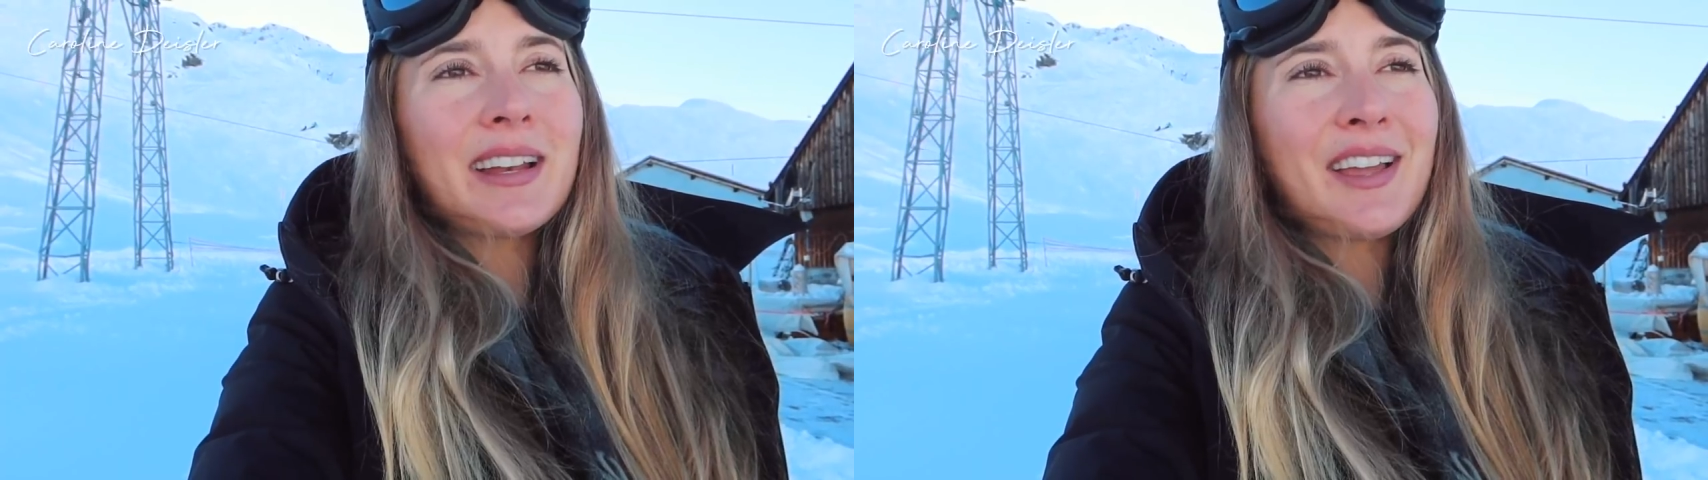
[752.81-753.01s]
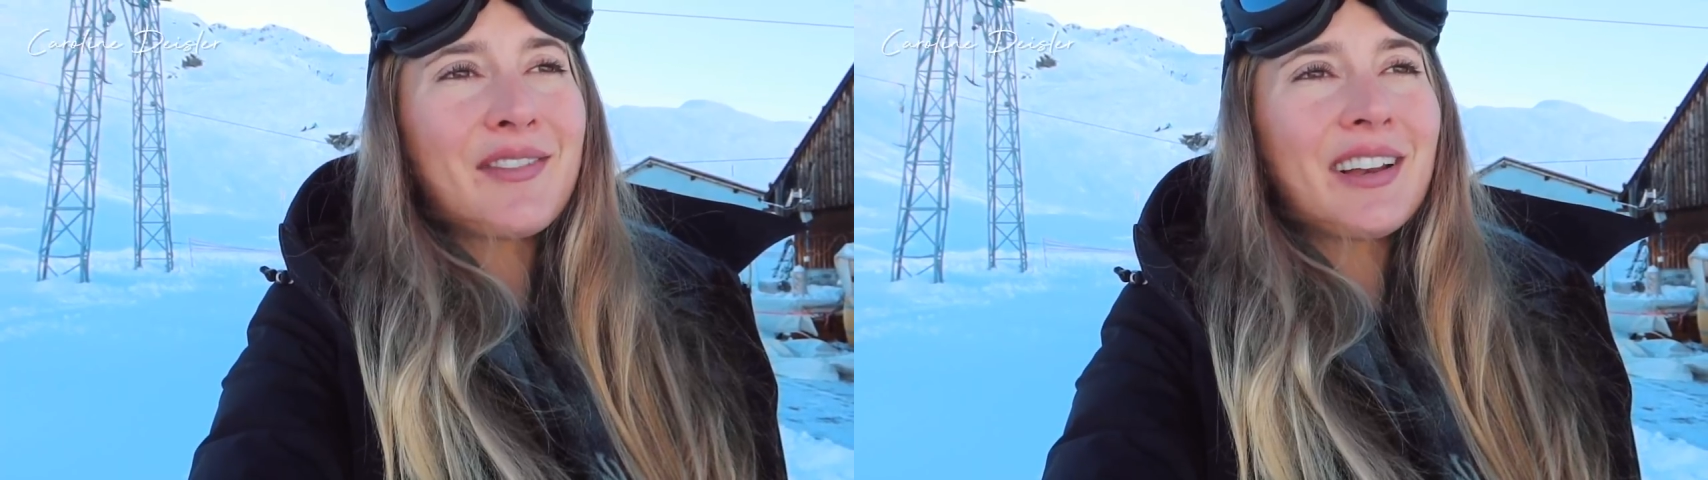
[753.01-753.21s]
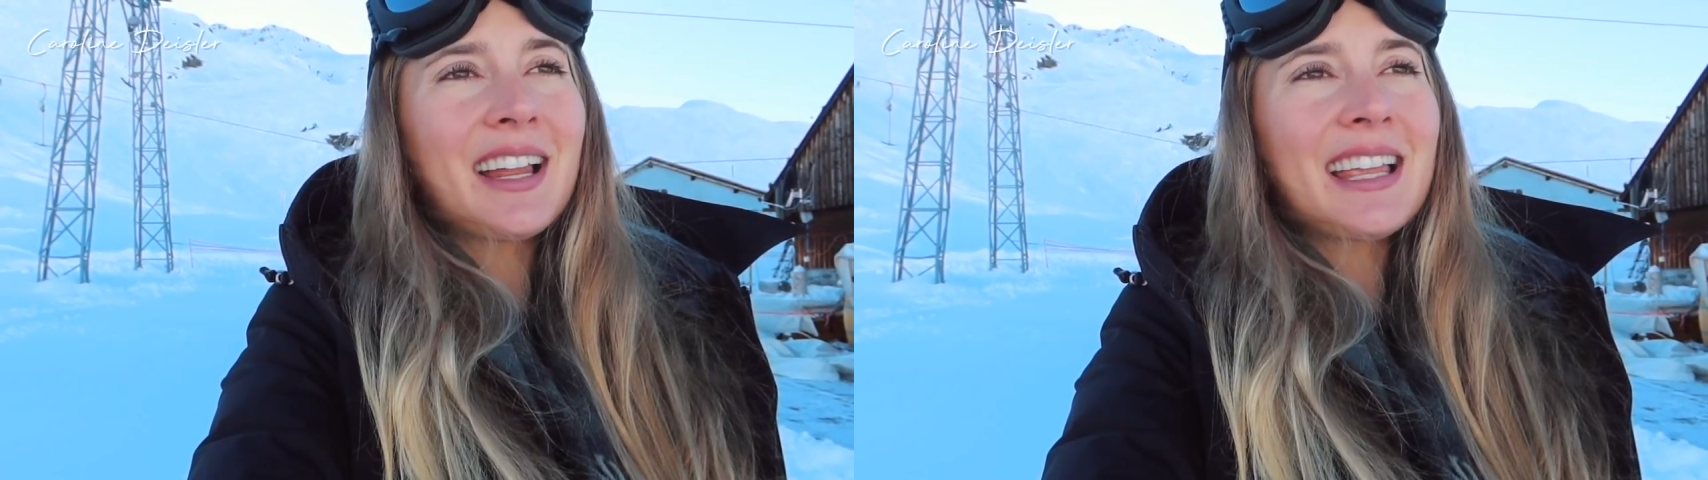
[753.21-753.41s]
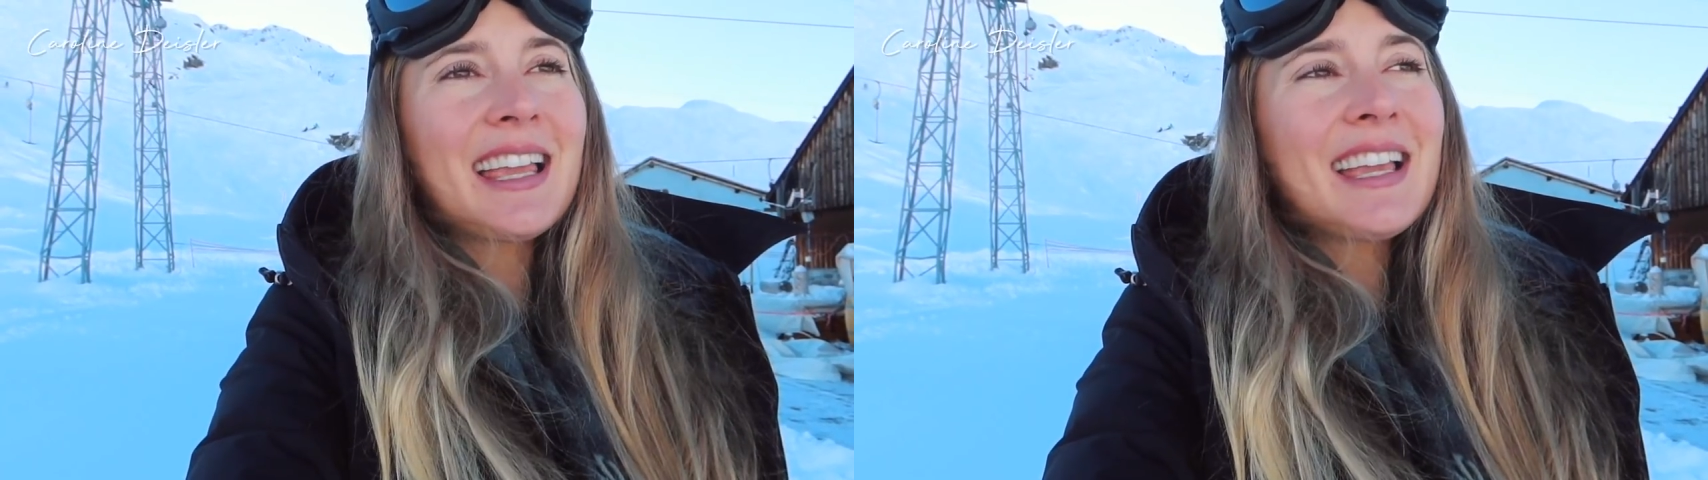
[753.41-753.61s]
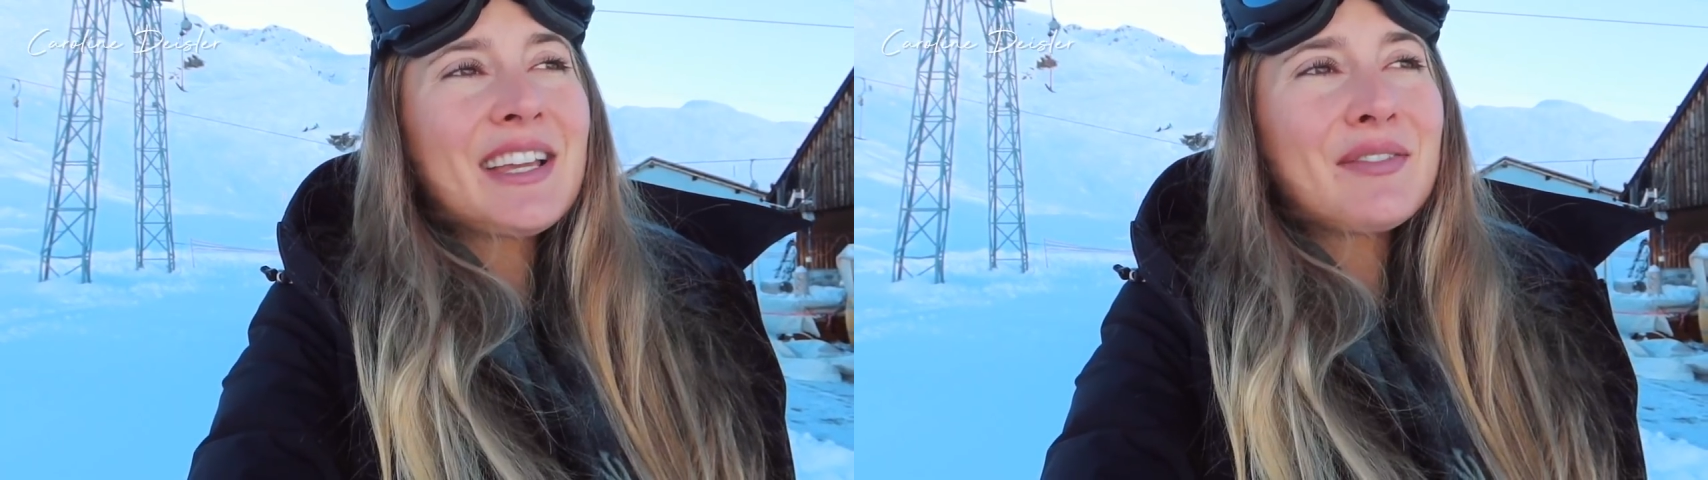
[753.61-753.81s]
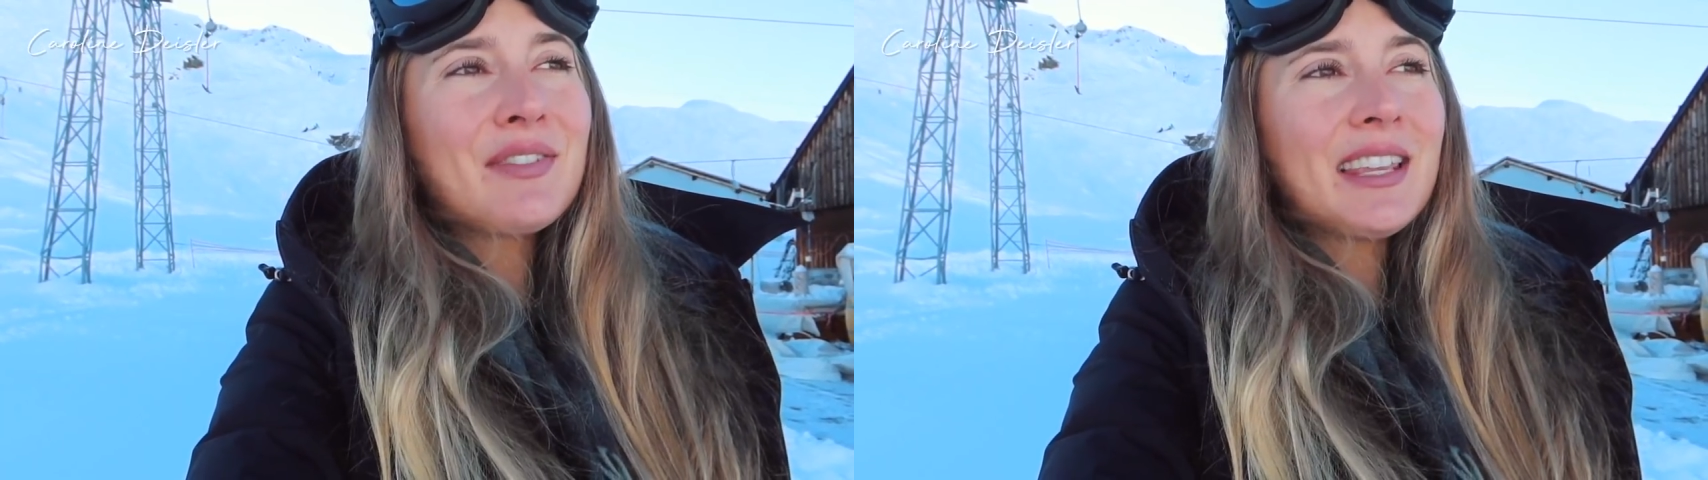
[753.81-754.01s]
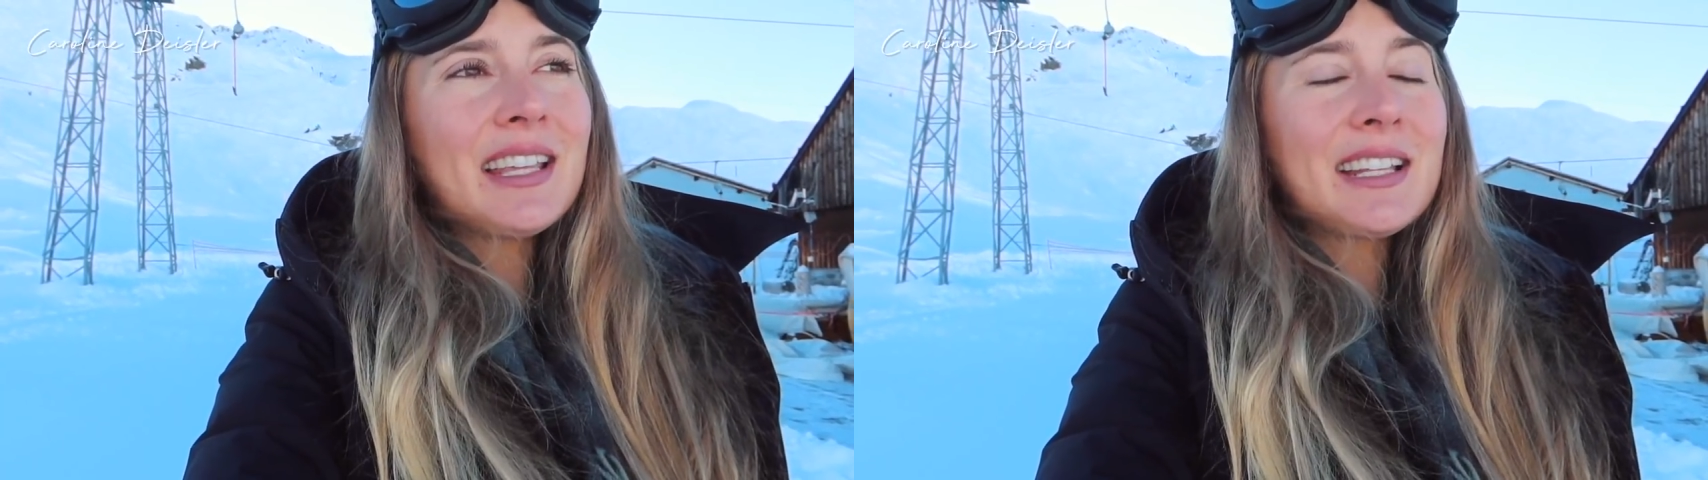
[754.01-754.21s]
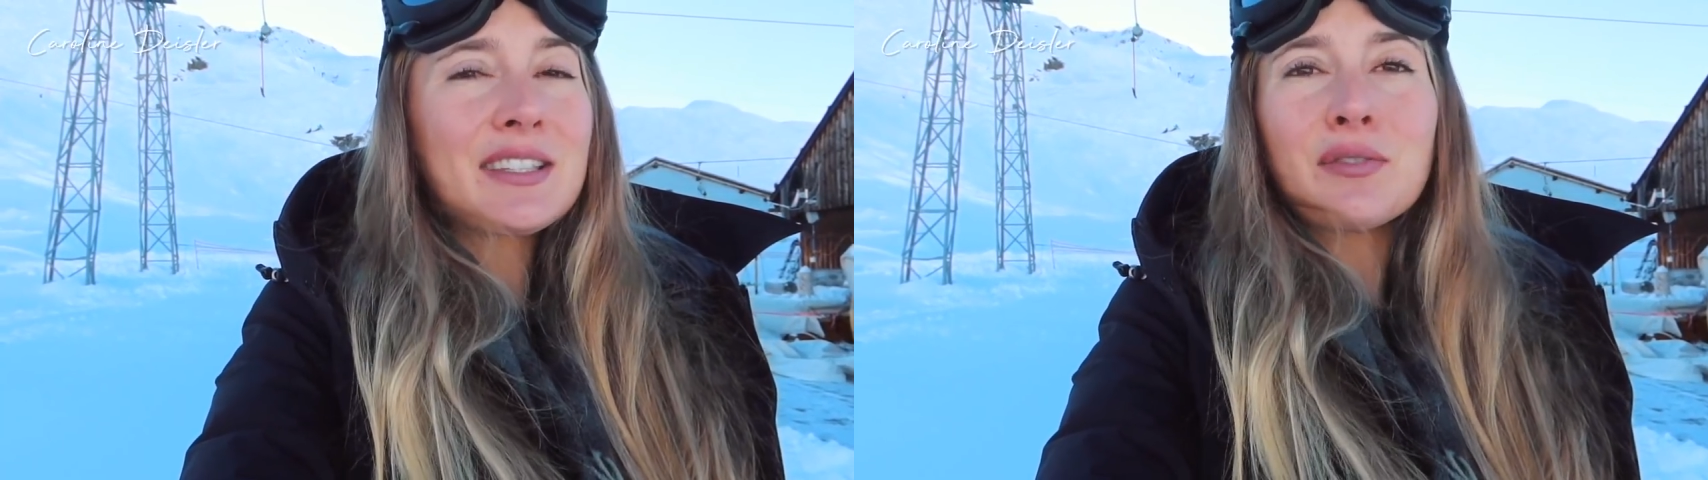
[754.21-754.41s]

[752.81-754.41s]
I feel like vegan is